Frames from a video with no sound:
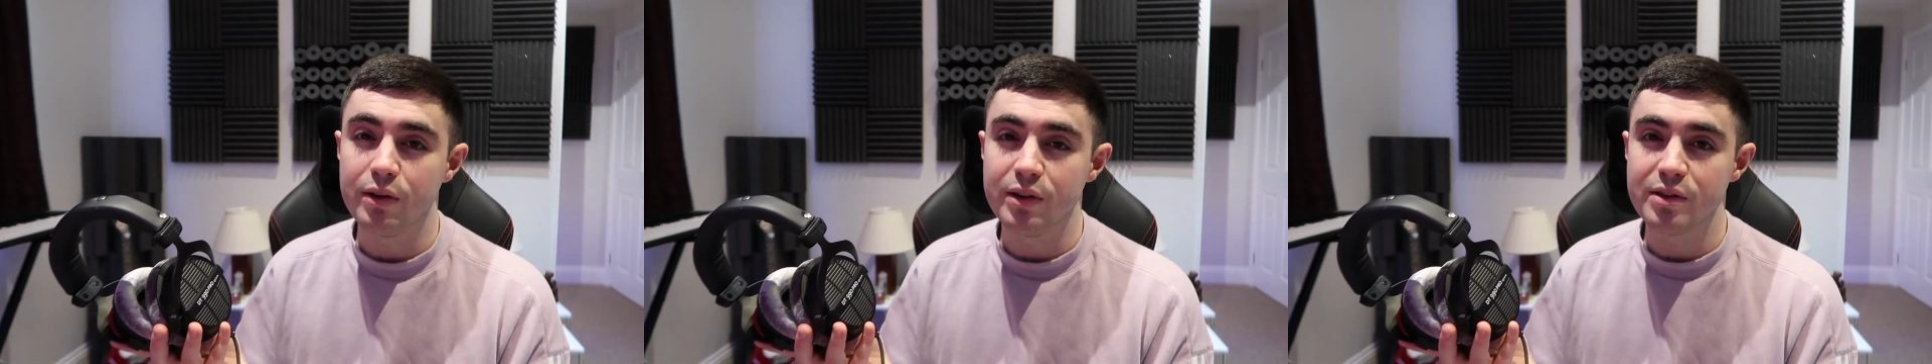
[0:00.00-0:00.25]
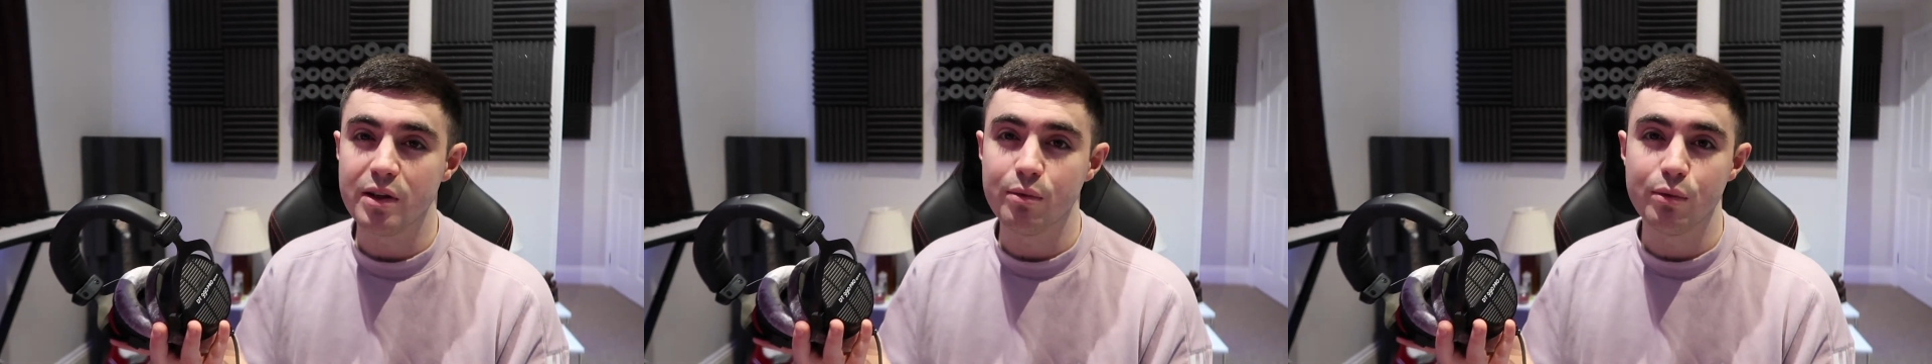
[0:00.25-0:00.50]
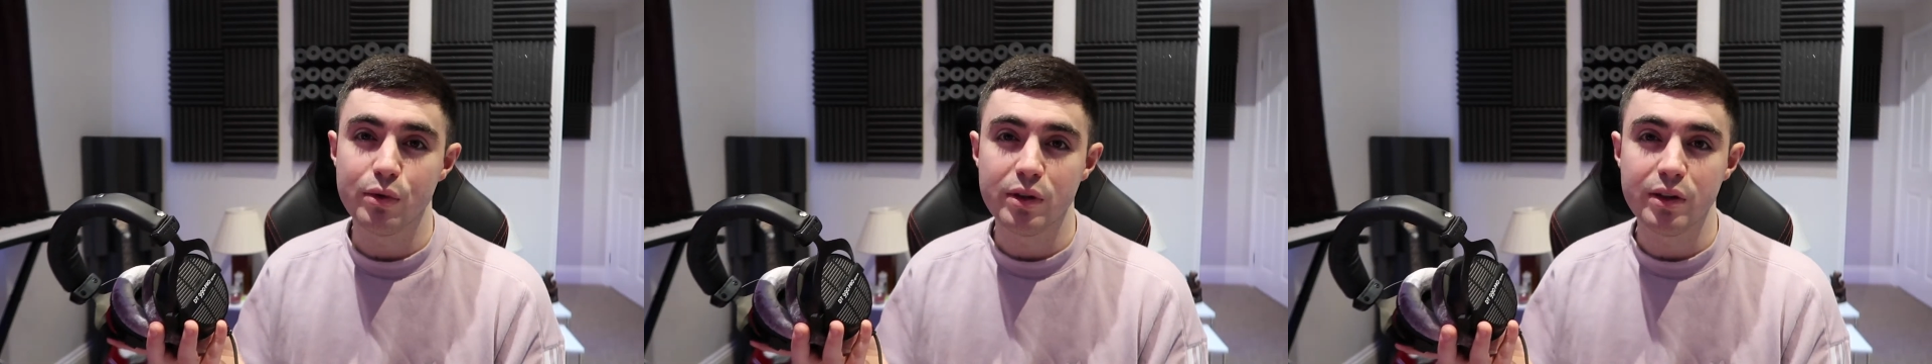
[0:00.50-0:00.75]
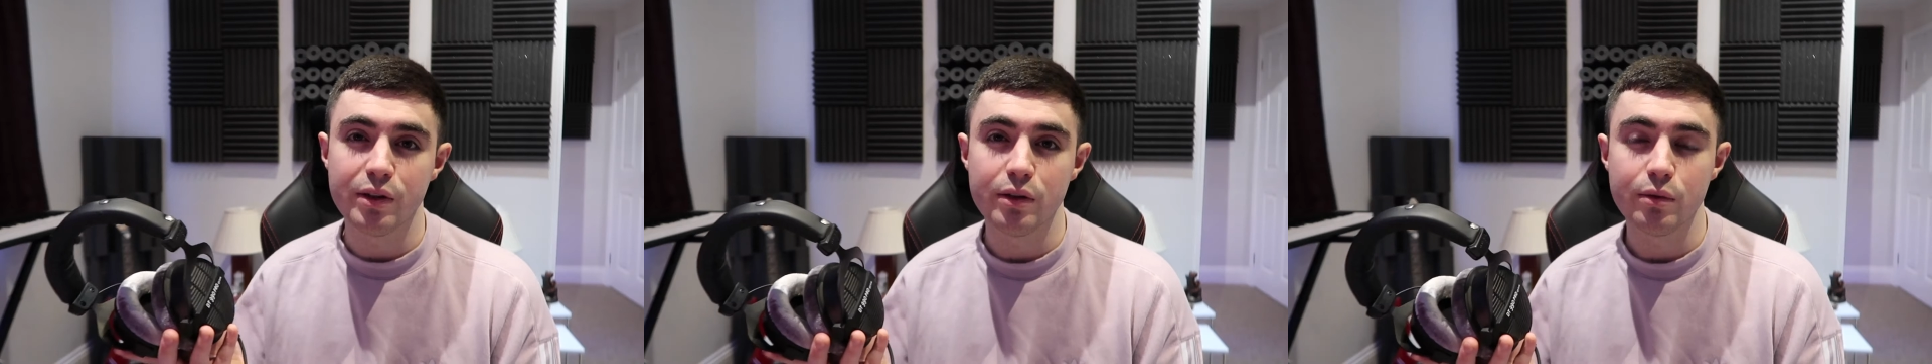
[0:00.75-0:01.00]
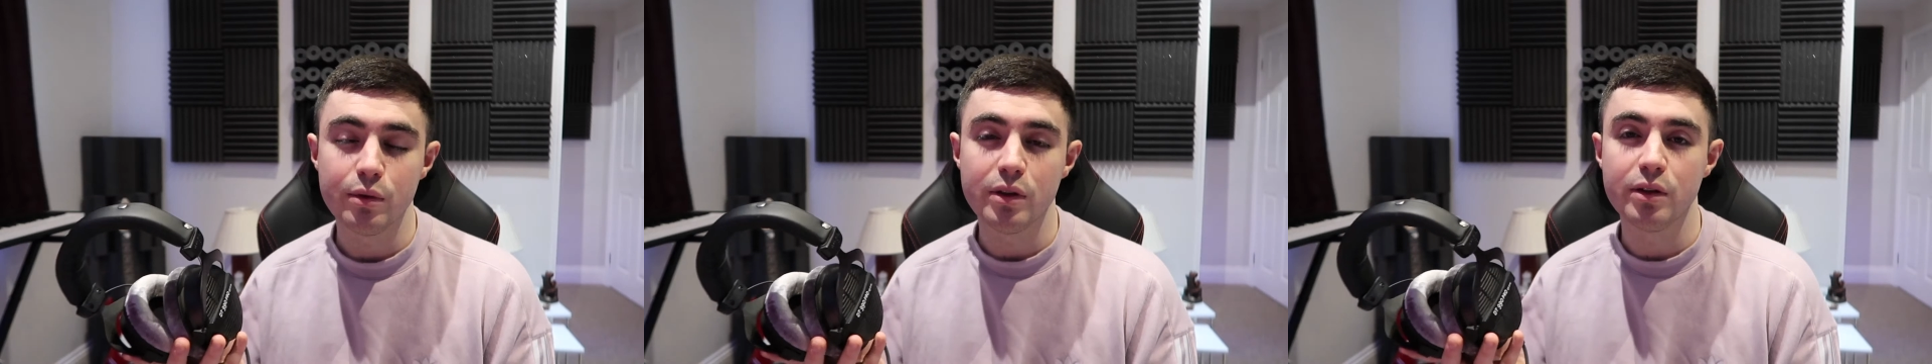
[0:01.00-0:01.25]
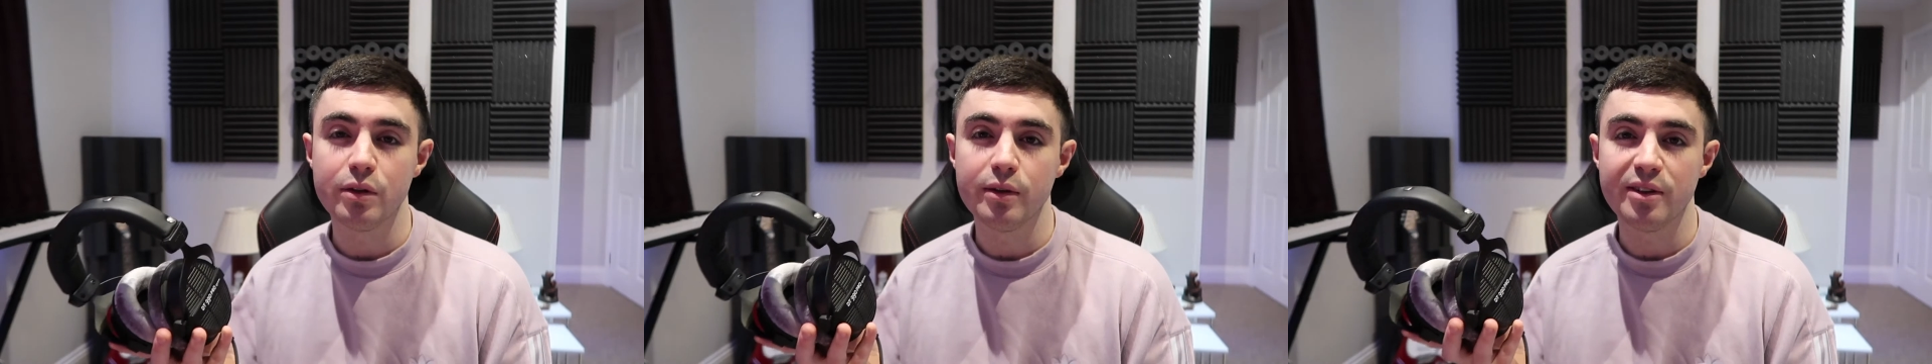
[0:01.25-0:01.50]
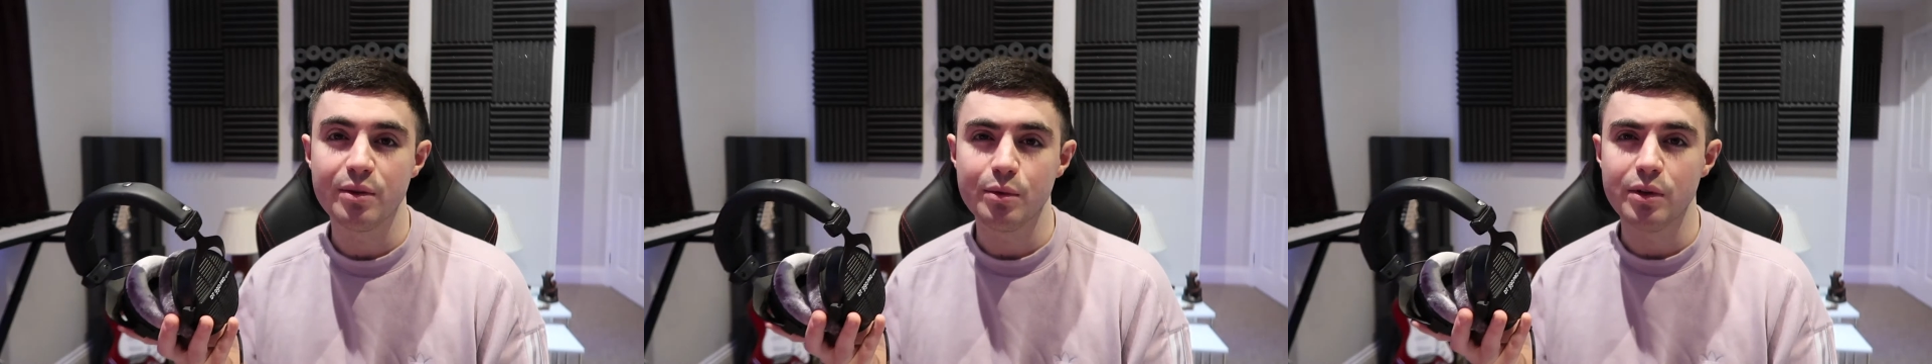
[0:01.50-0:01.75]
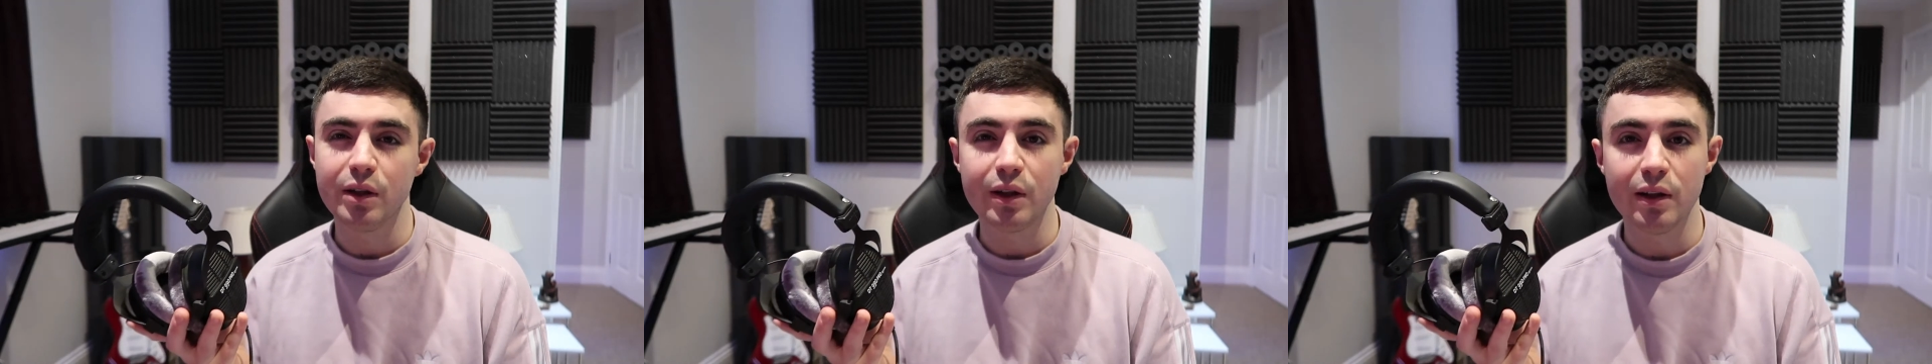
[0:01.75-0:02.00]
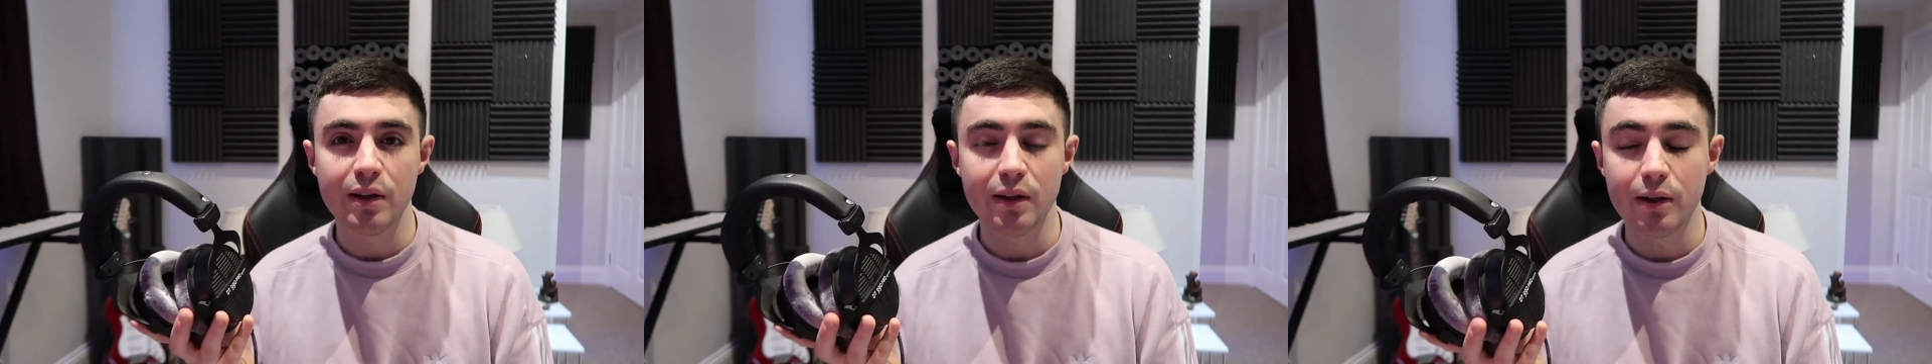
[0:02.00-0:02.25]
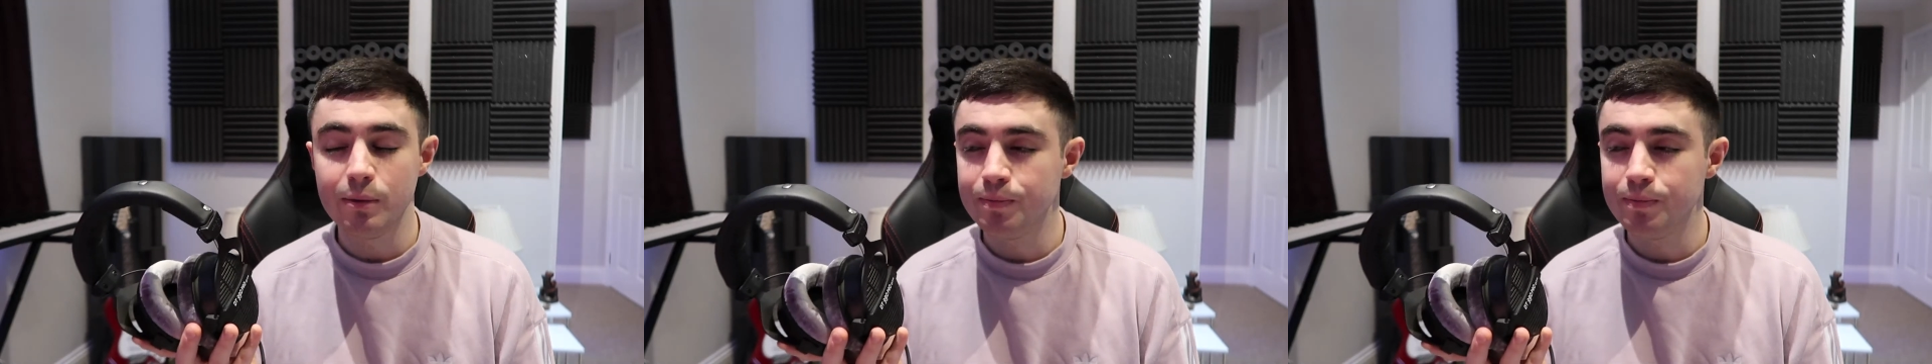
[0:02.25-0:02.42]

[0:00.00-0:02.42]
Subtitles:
they sound really good, really crisp, really clear.